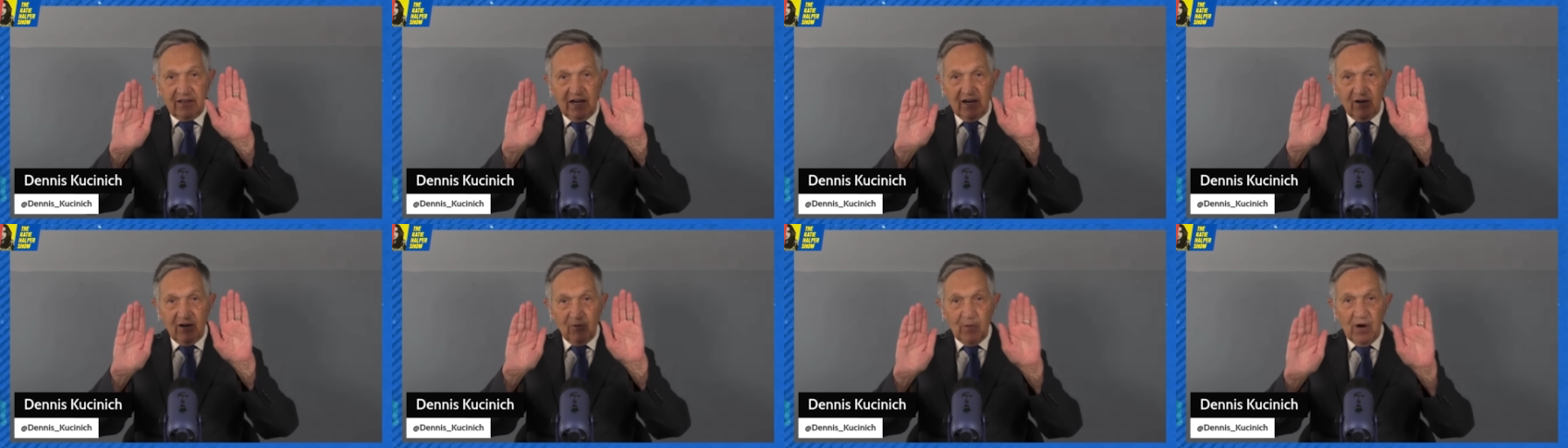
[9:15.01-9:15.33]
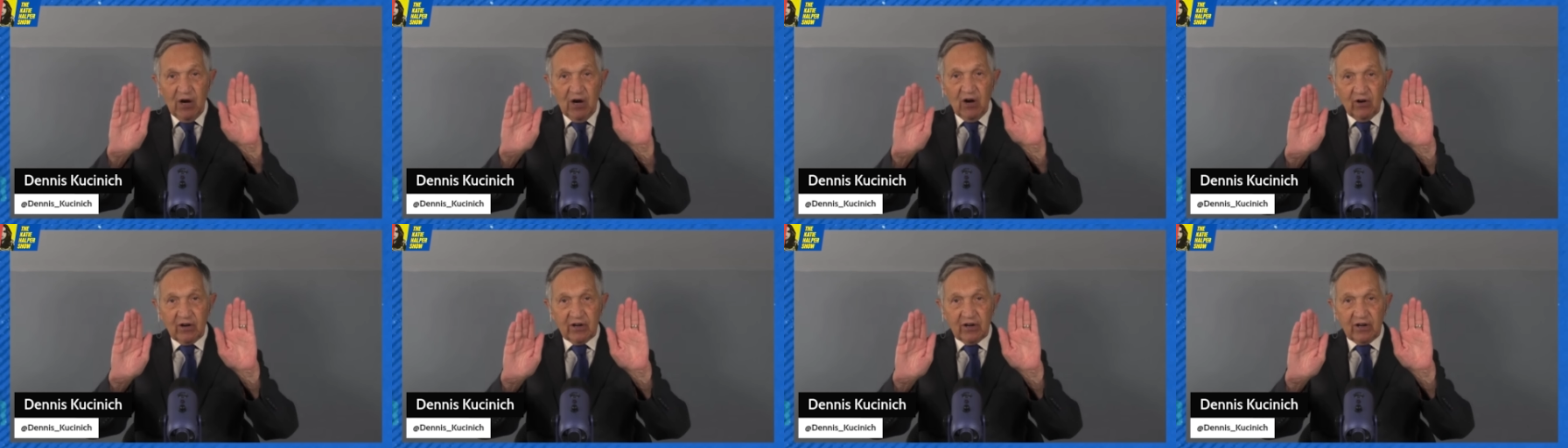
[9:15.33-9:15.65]

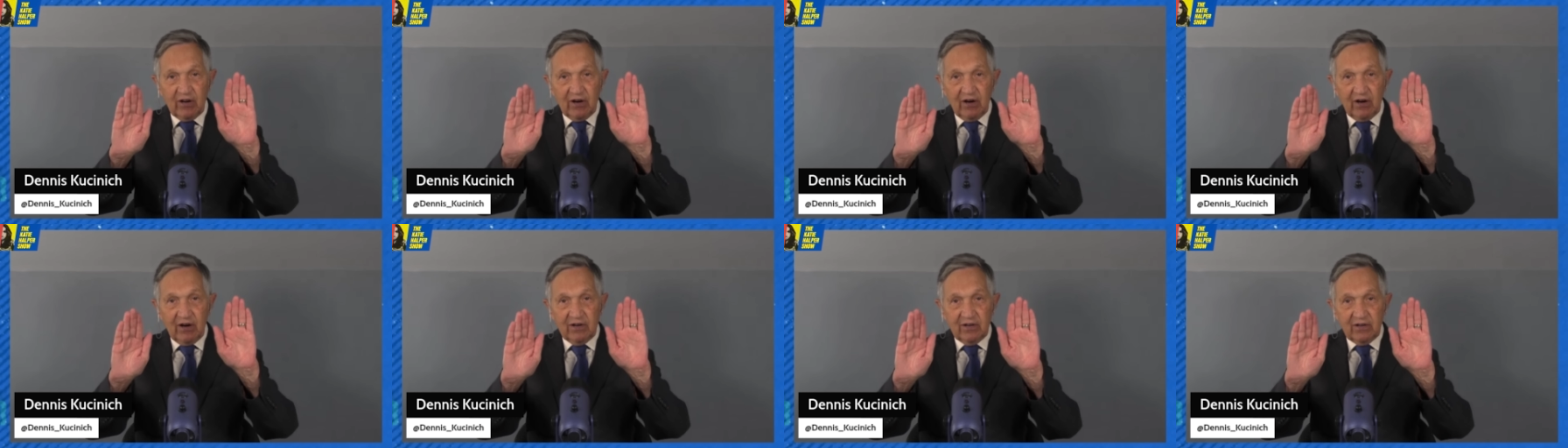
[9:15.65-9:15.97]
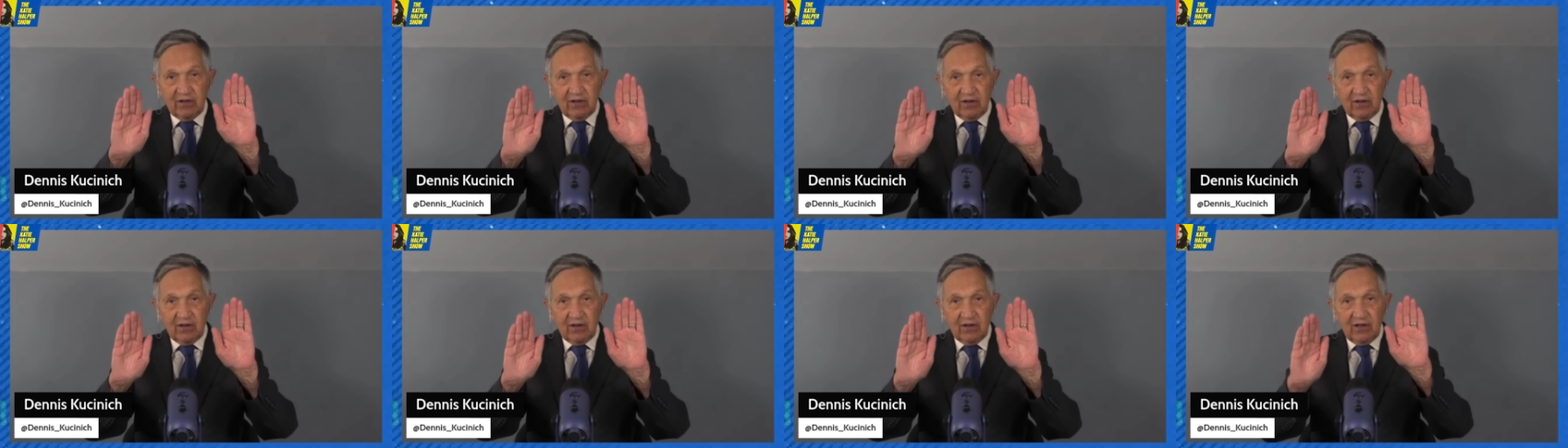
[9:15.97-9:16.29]
America
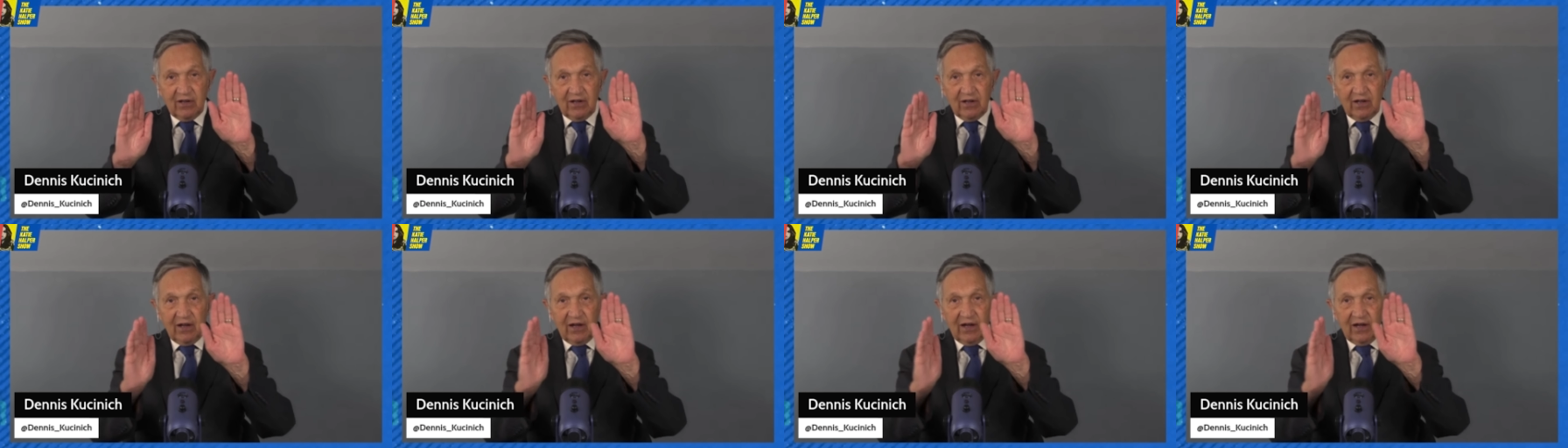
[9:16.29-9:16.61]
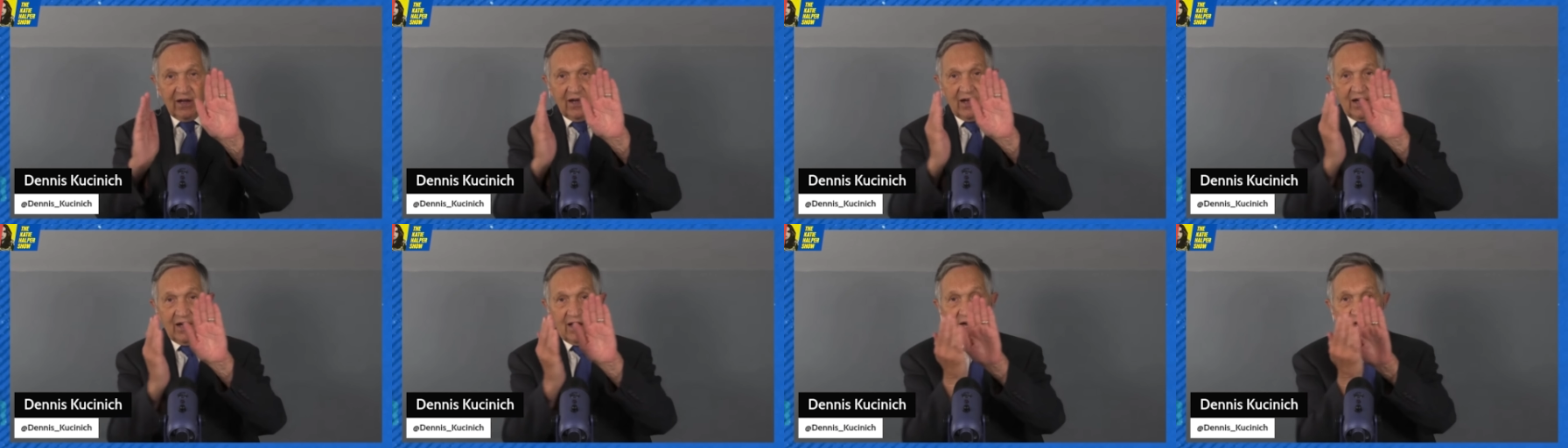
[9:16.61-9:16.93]

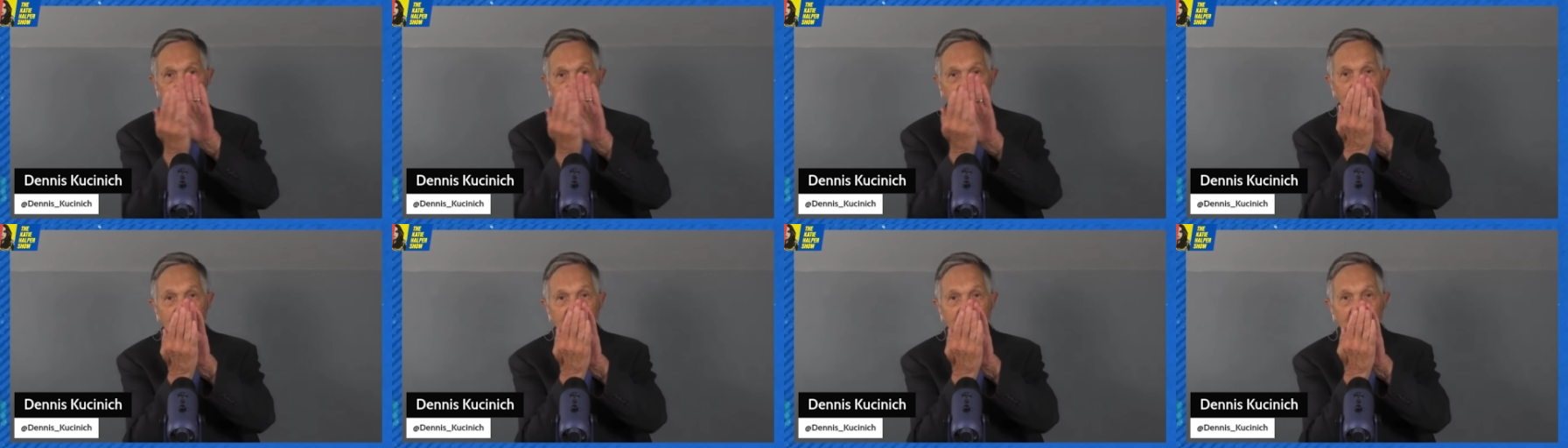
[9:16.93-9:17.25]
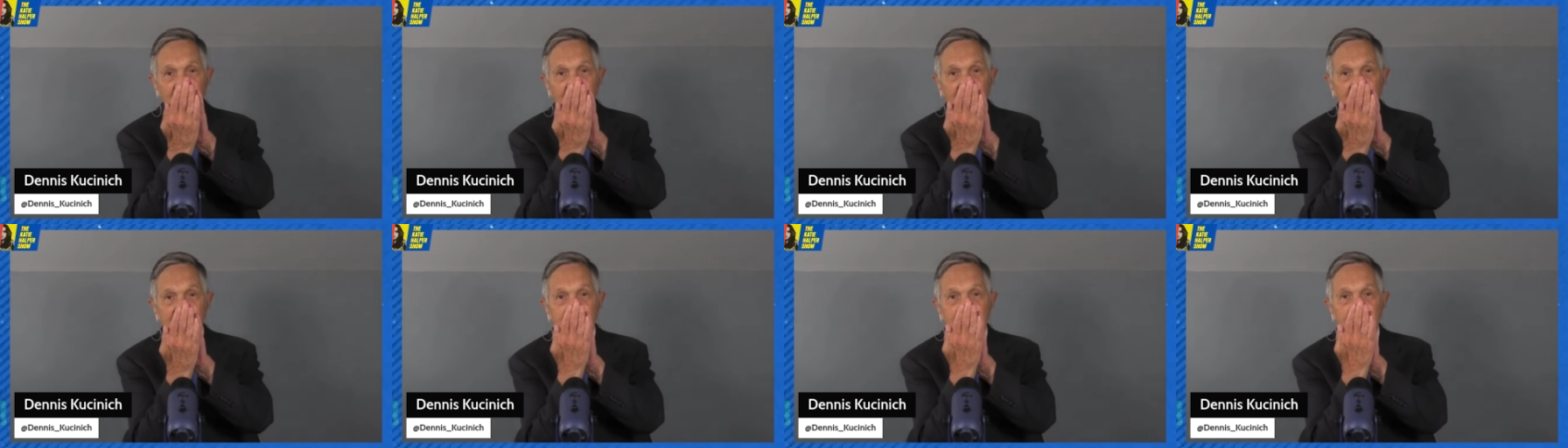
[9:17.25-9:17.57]

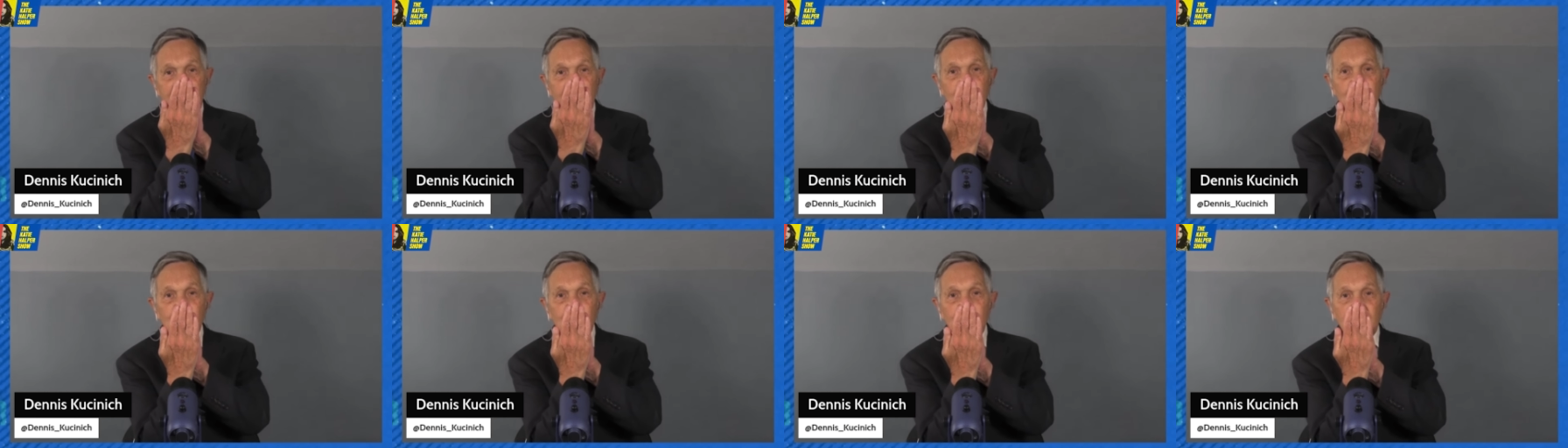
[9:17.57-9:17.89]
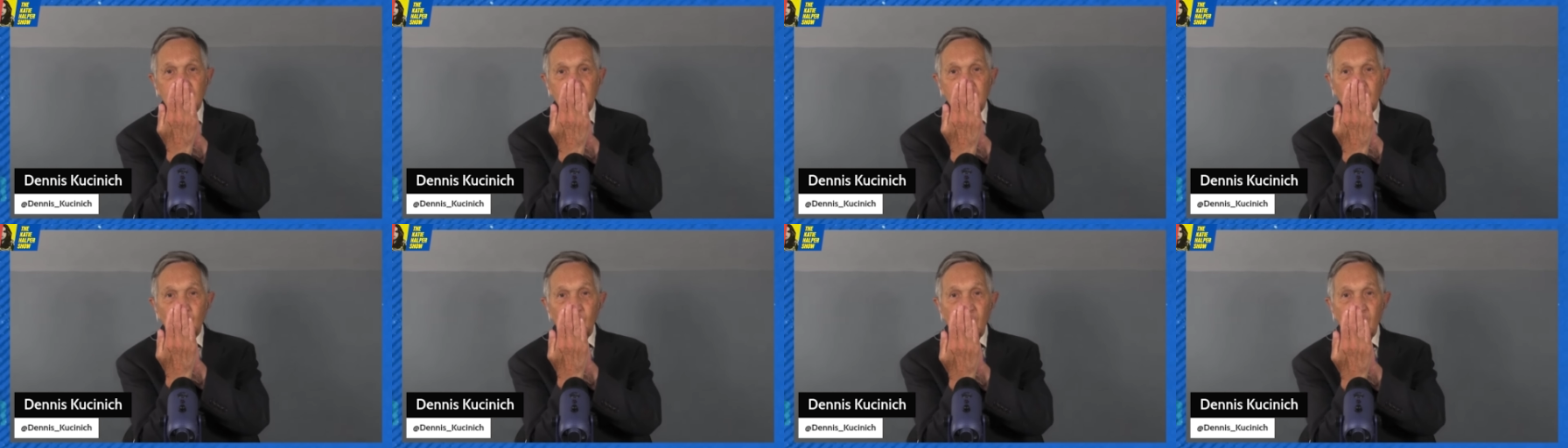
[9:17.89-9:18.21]
and
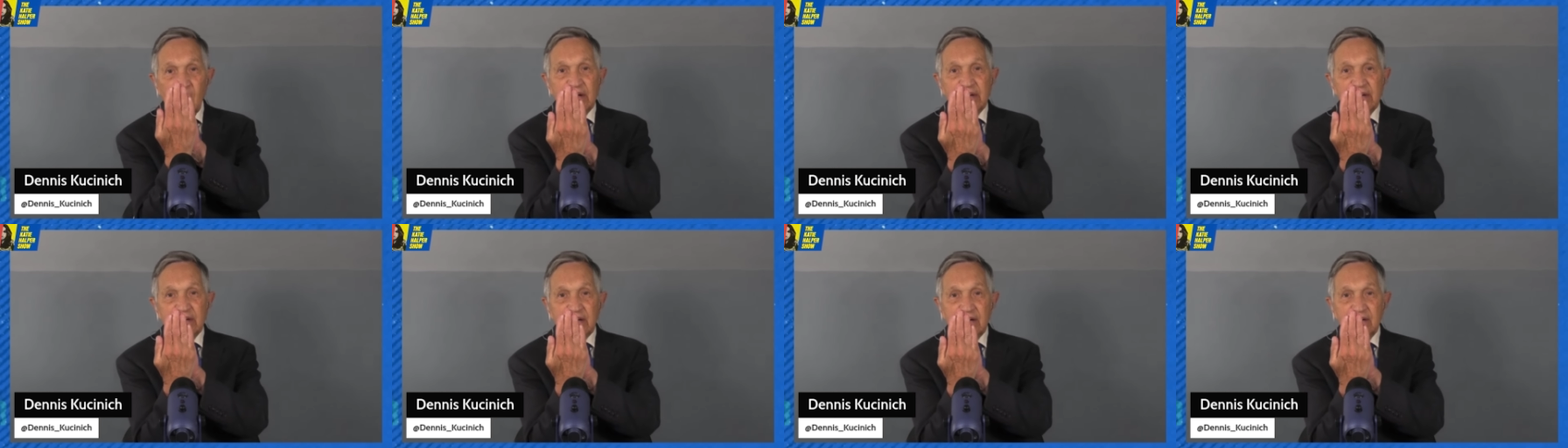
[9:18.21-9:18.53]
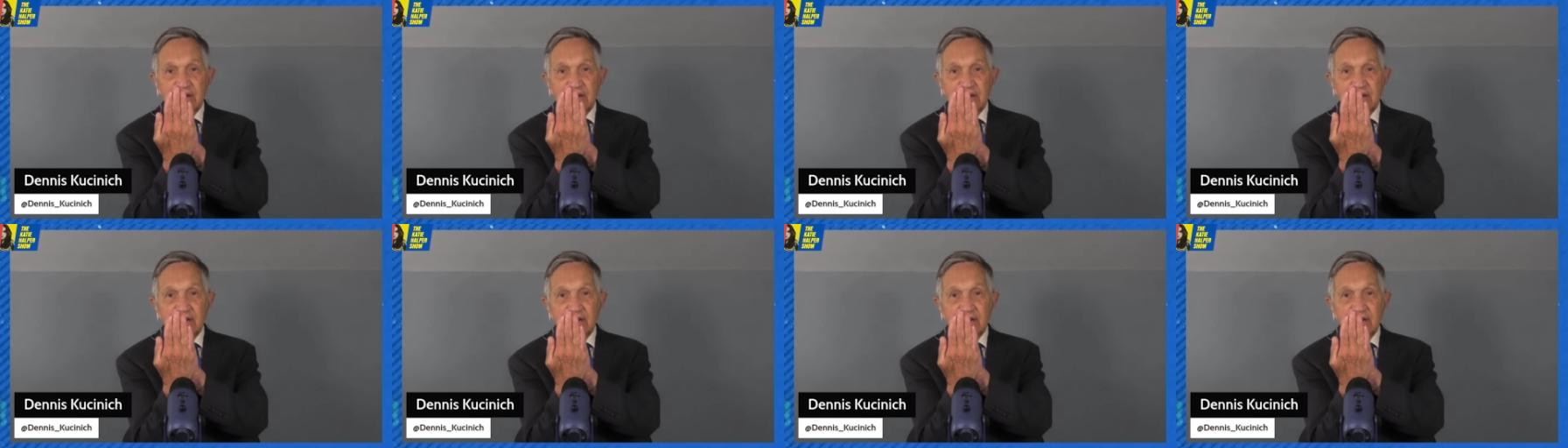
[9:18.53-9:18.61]
Israel are one.